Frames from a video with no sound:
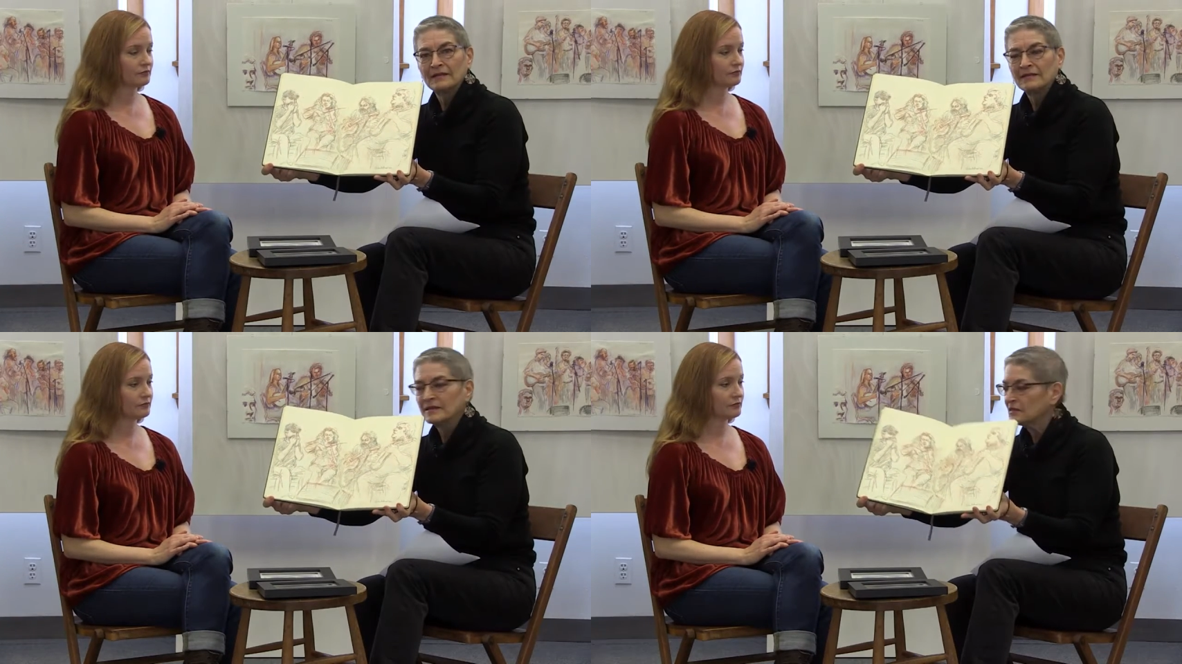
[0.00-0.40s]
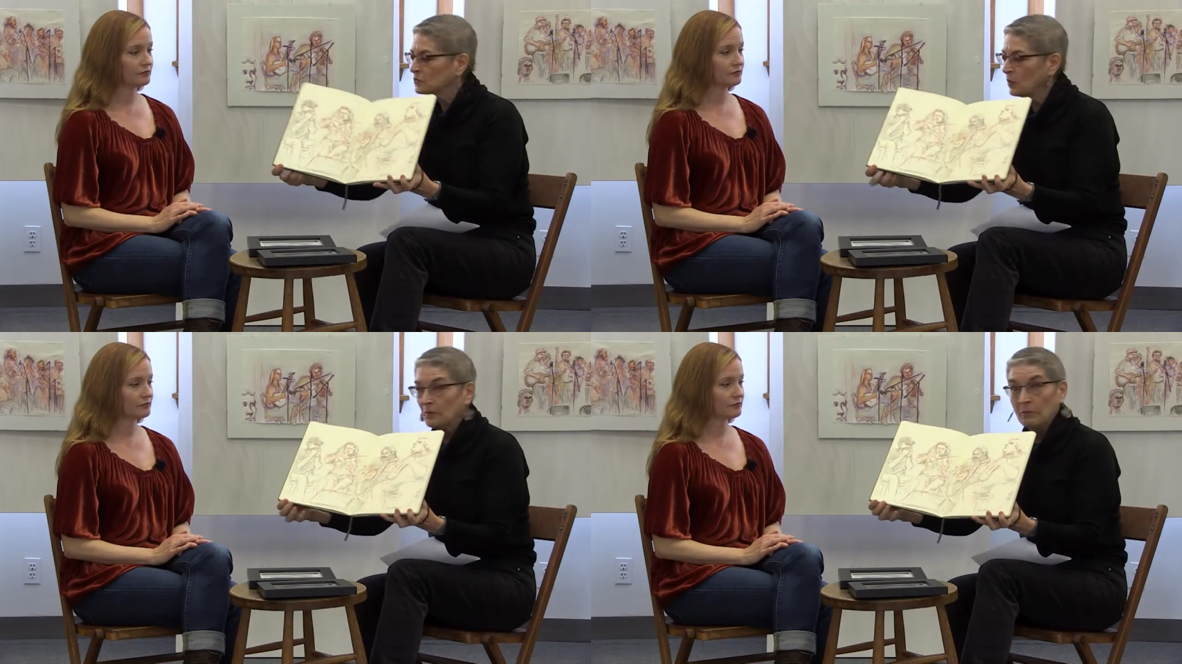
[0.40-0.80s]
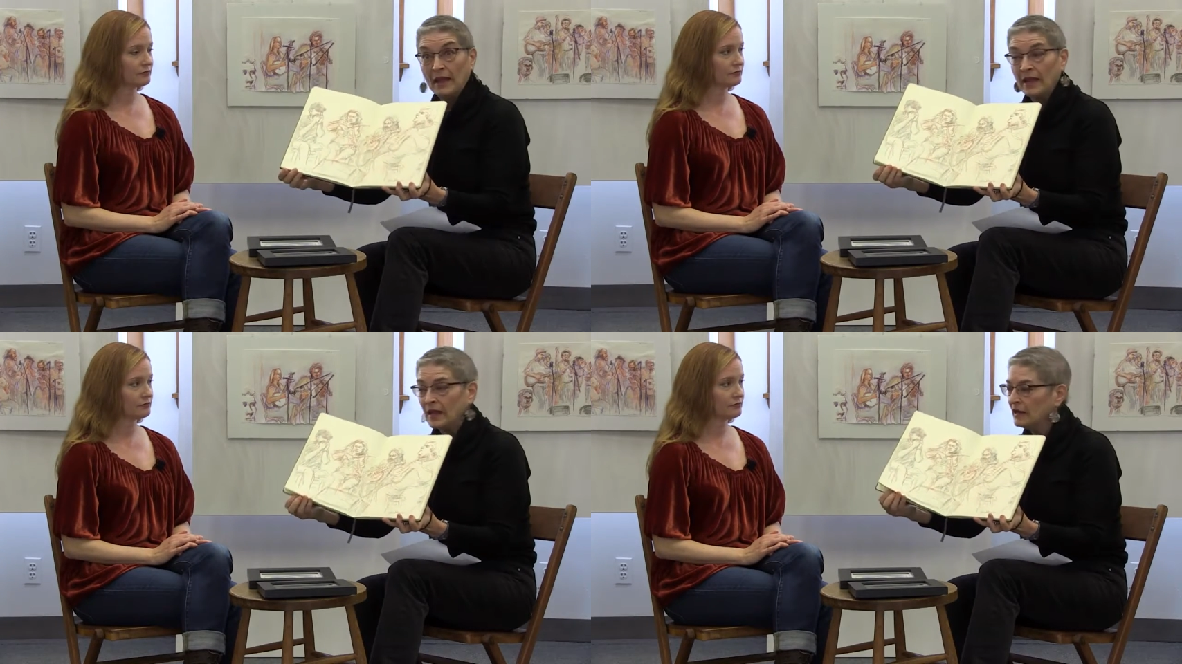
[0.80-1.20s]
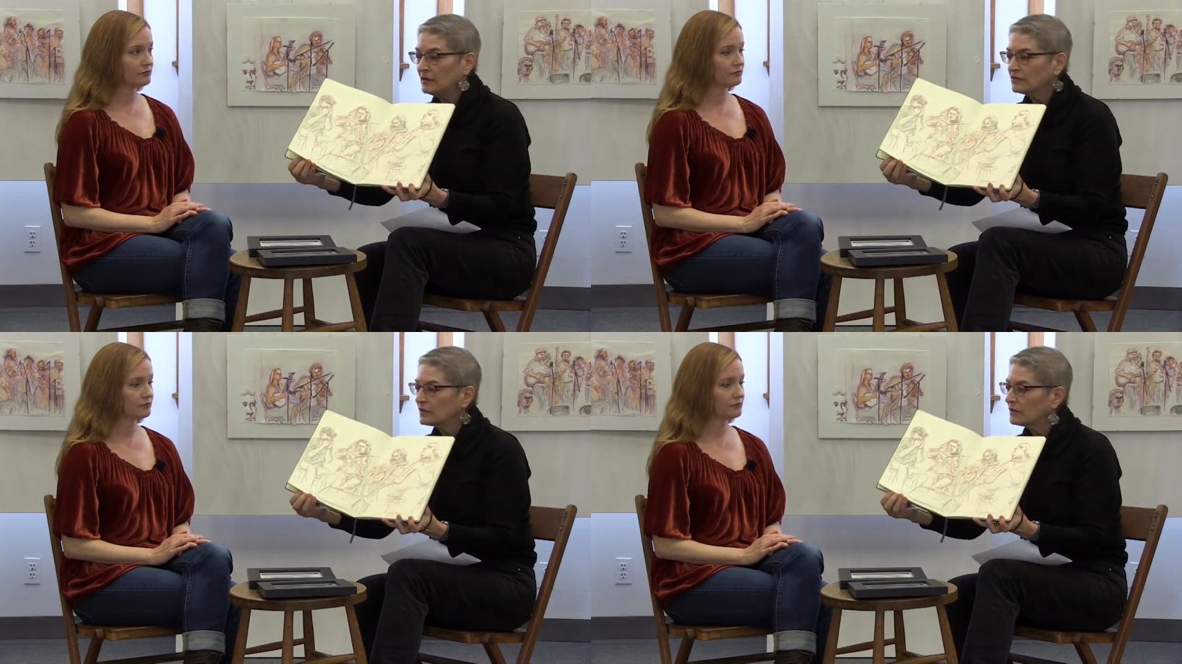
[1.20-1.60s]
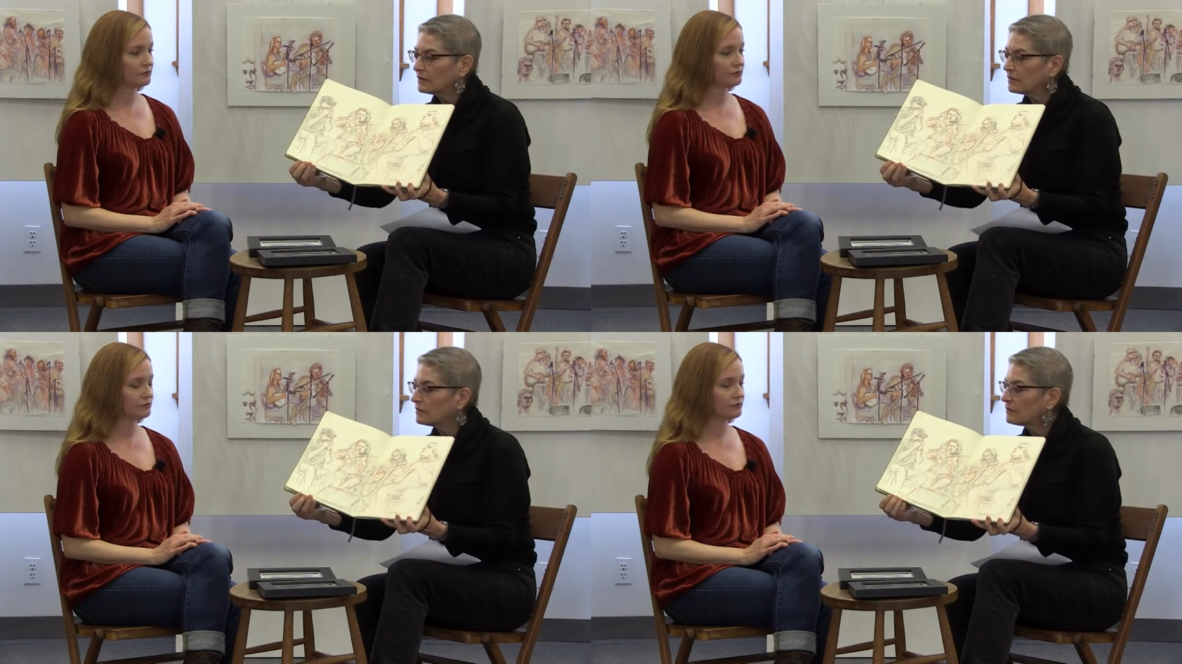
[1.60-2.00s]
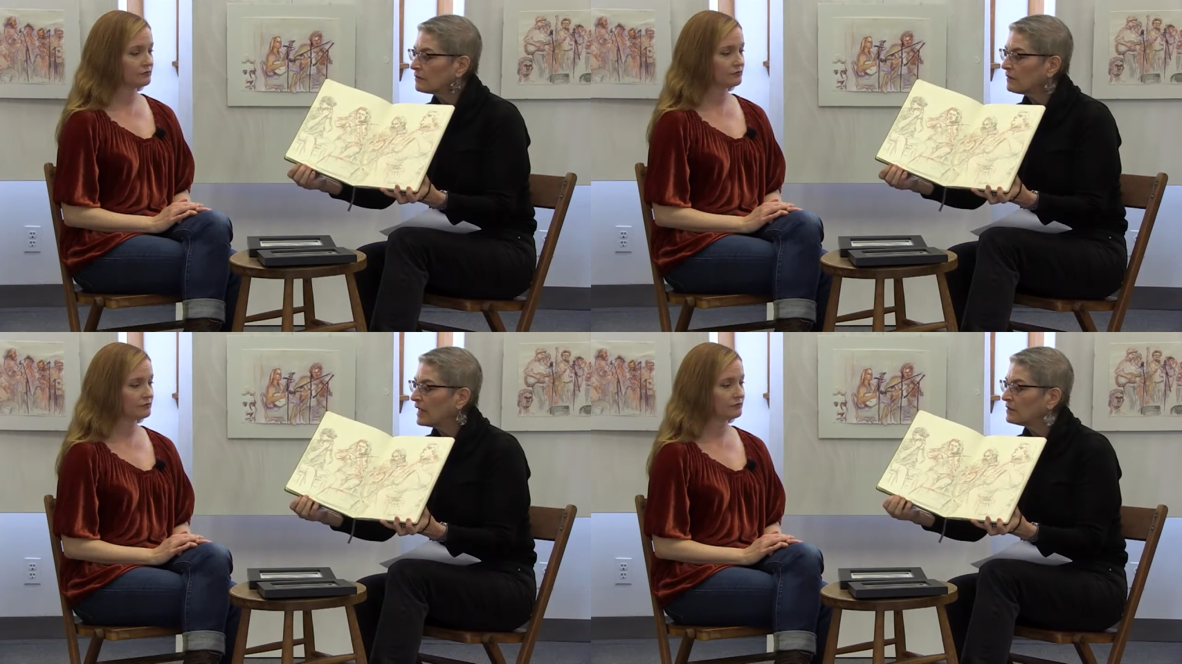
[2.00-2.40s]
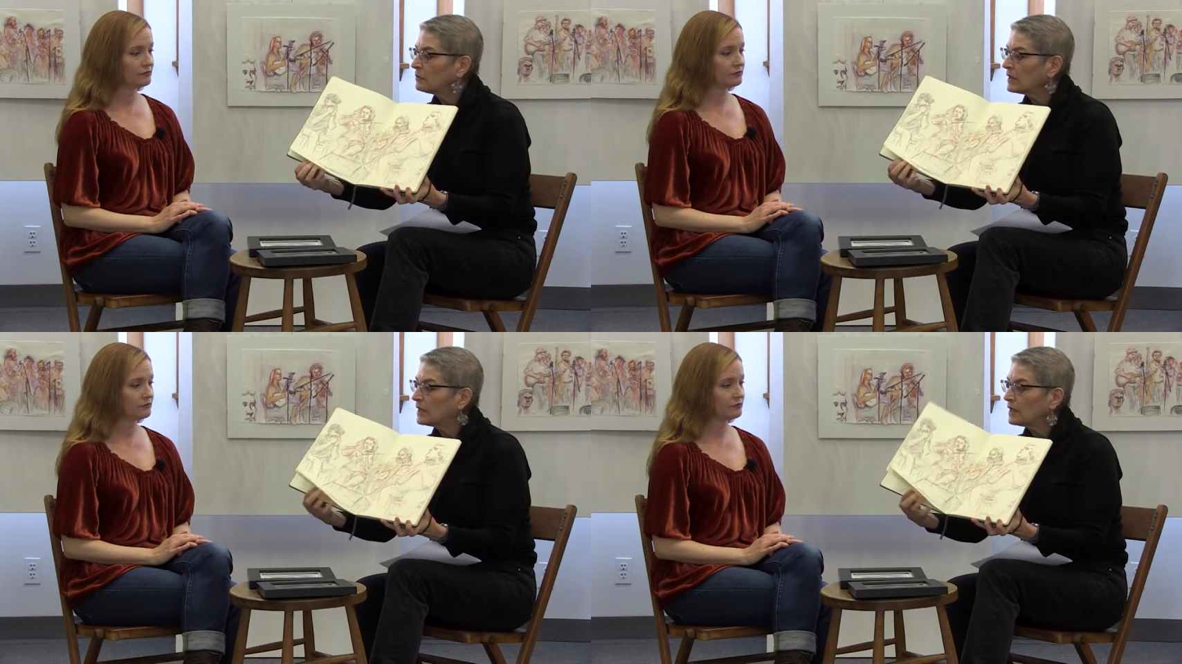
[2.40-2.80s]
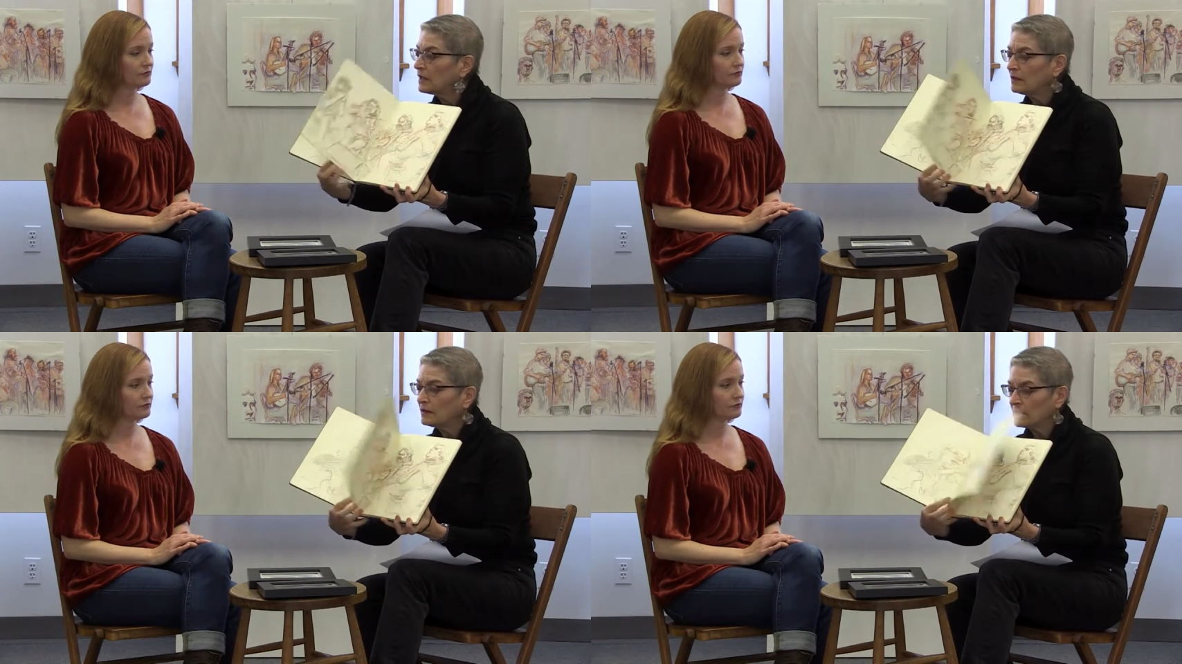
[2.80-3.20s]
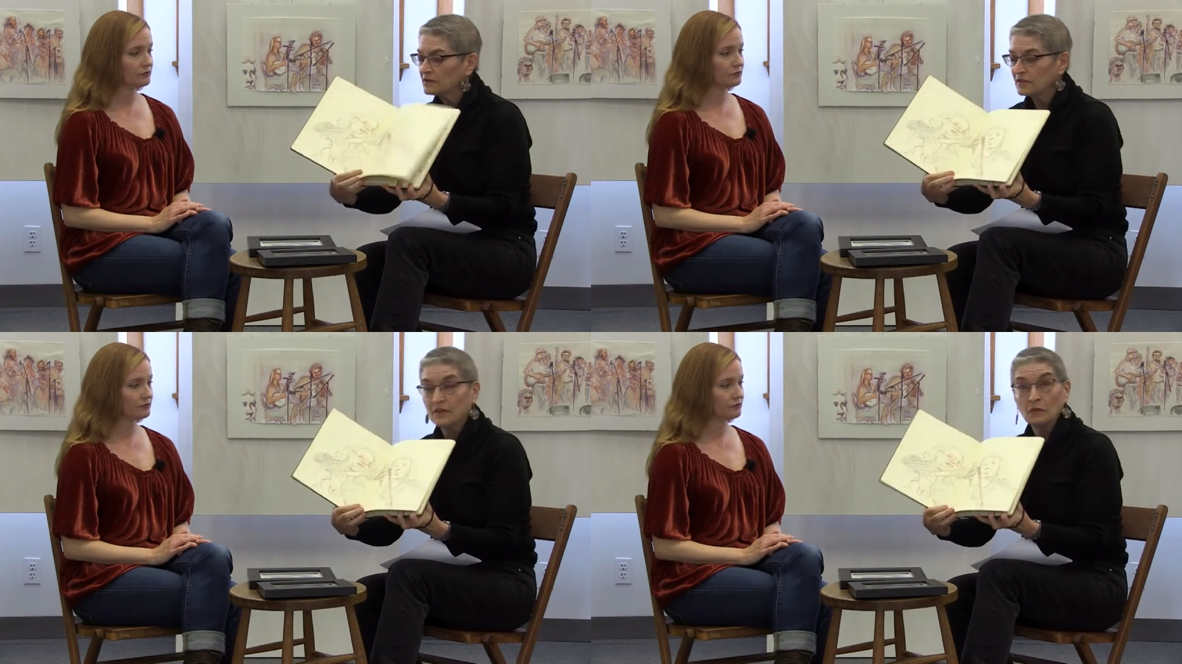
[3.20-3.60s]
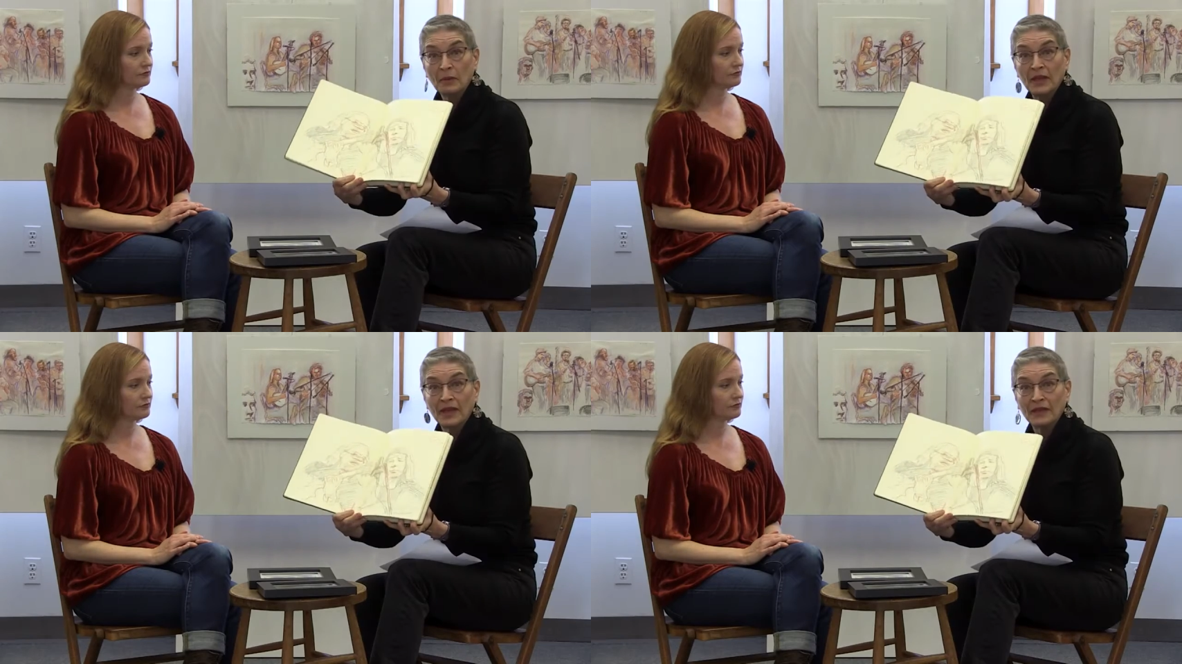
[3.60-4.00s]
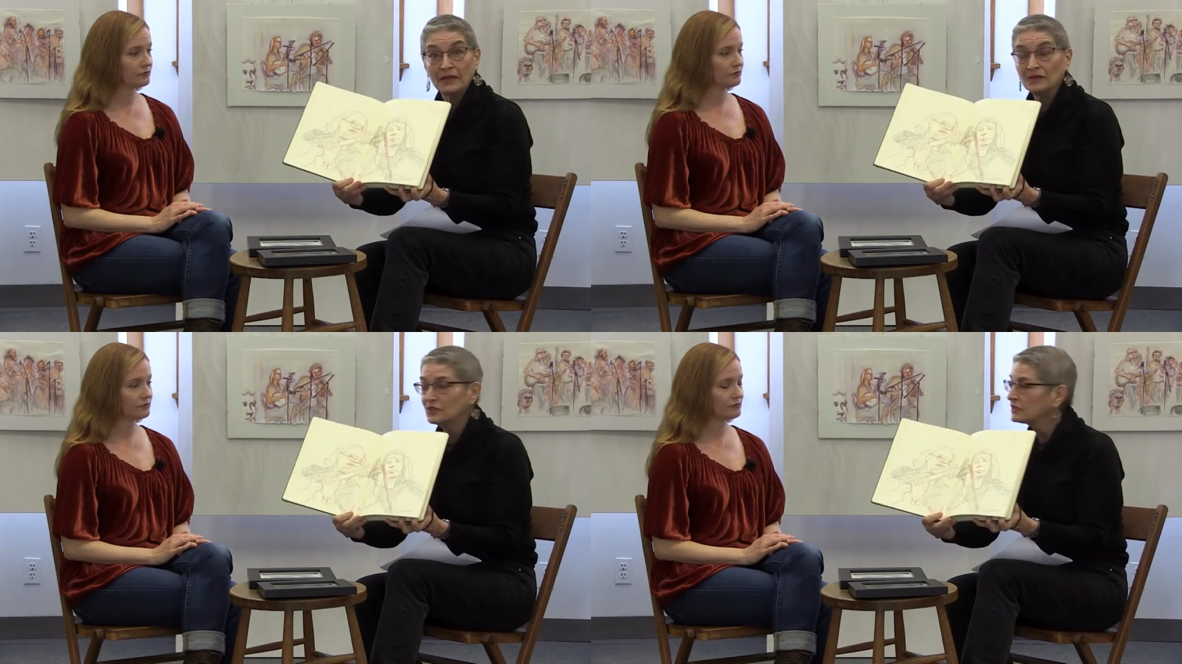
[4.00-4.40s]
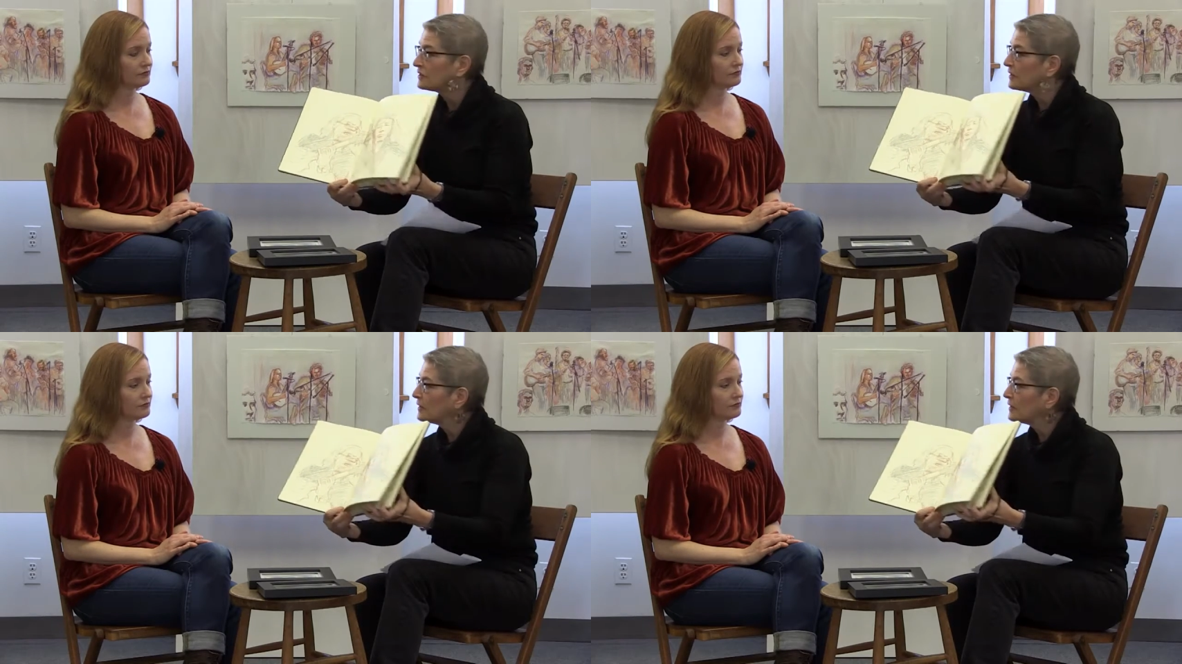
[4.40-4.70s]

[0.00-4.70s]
Speaker 1: this is one page, and randomly here's another page.